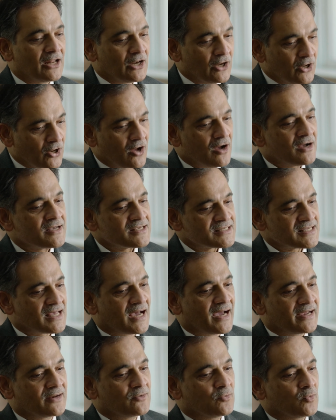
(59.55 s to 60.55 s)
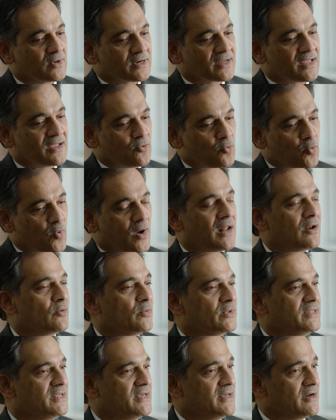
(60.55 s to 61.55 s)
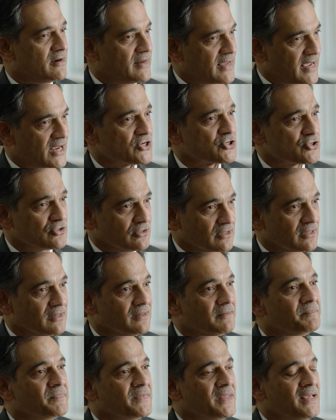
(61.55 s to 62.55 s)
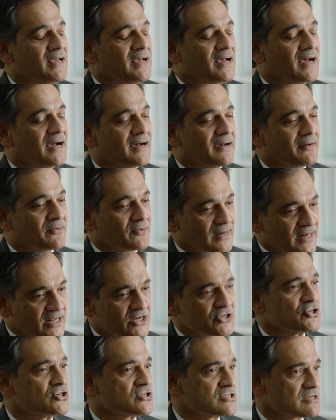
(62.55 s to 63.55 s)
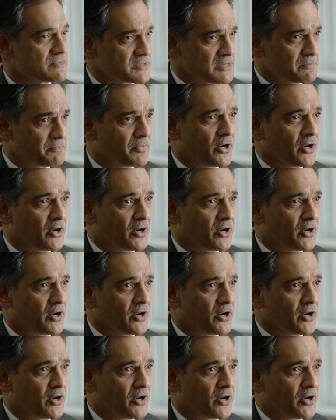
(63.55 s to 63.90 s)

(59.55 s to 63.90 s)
alongside working well with the international uh, relationships and